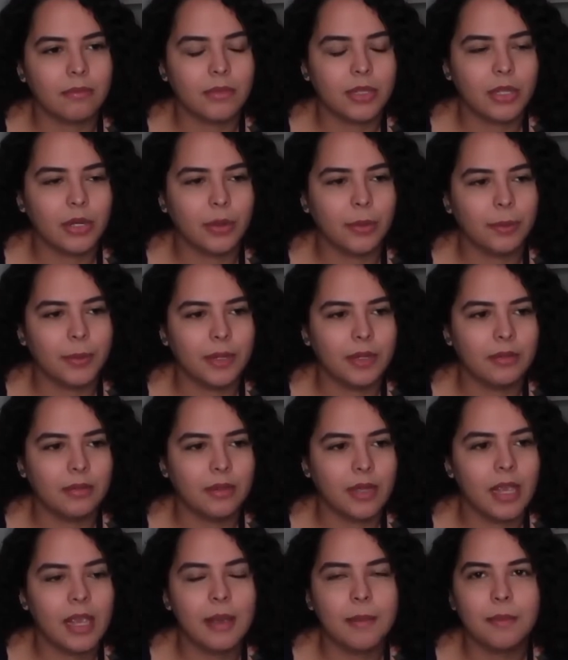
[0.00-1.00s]
you know, but
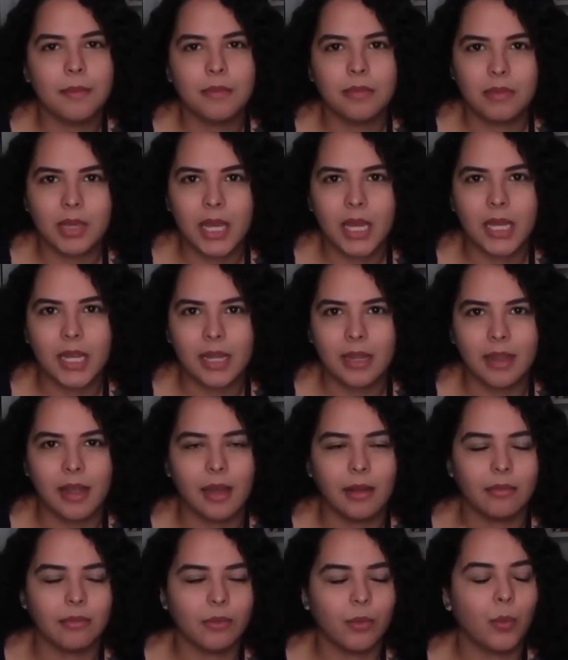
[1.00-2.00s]
him killing
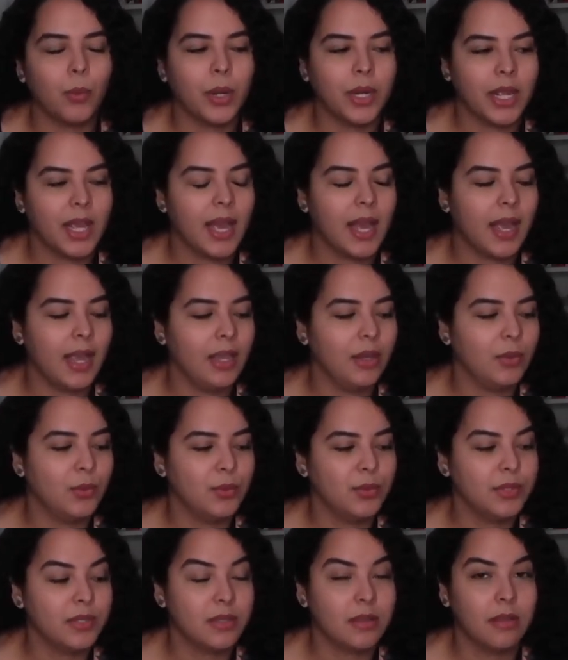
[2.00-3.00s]
that one guy who
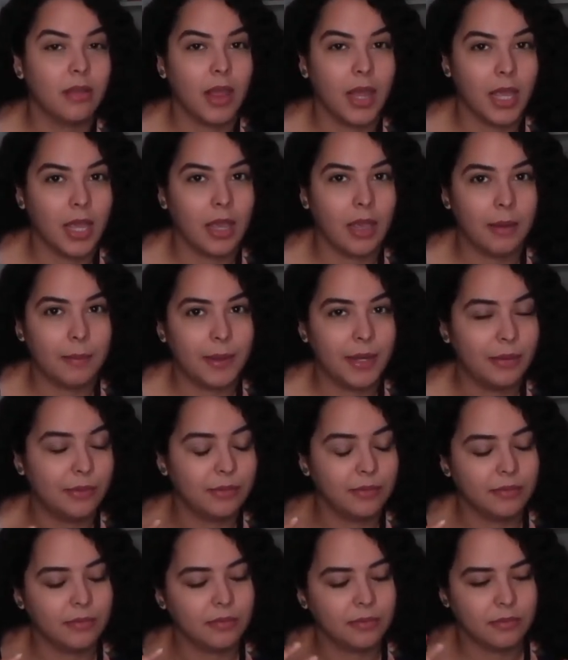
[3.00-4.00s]
was thinking about
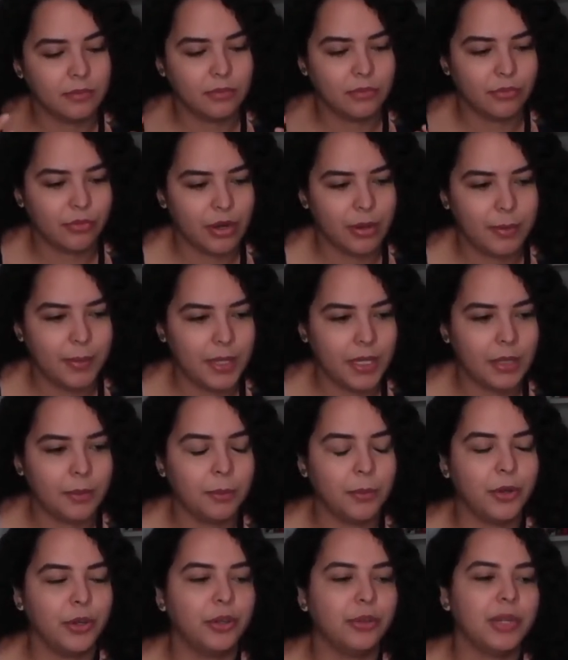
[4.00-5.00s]
raping and
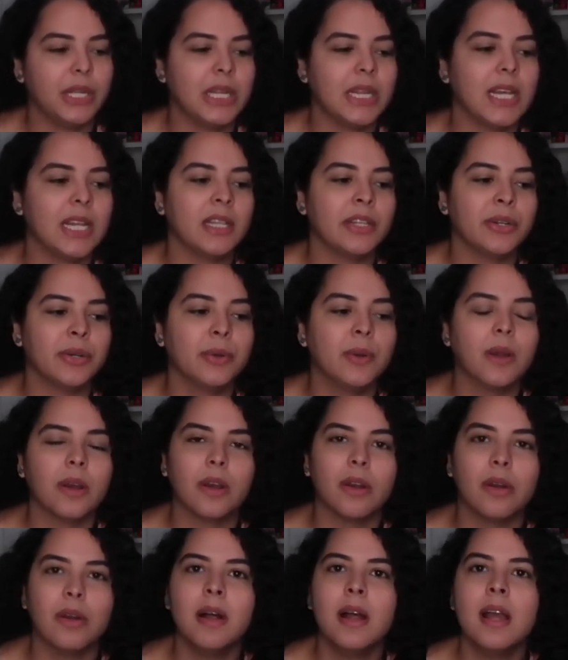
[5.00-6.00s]
murdering that little
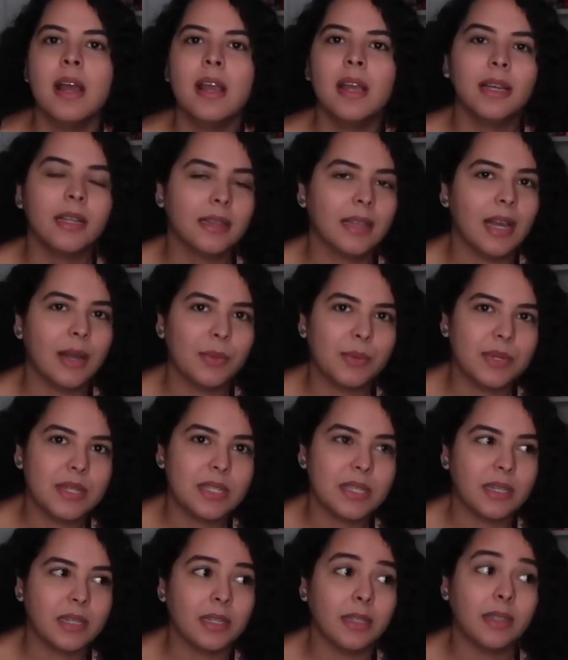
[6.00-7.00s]
girl. That
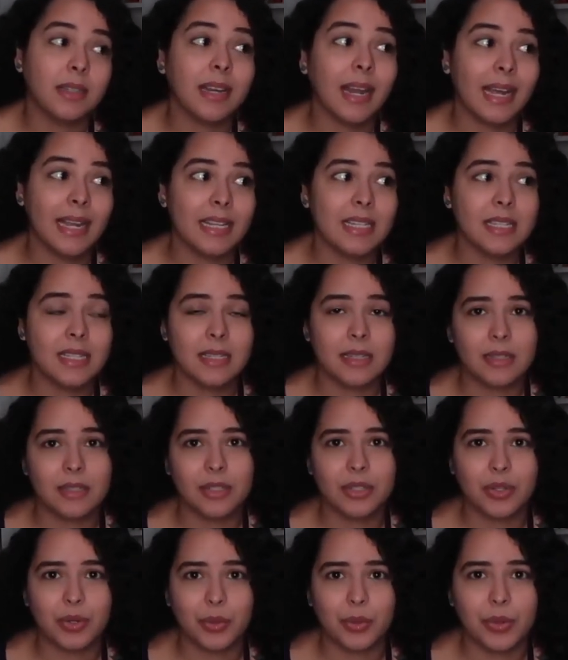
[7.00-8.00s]
was a nice
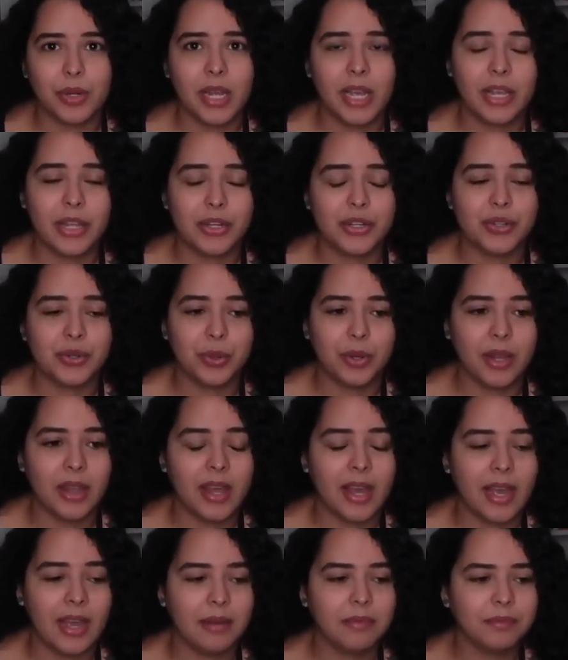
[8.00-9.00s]
story. I enjoyed
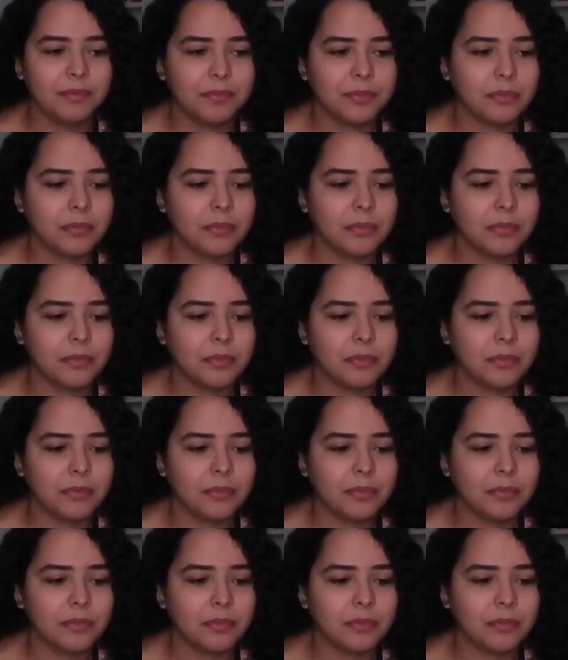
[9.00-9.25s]
that.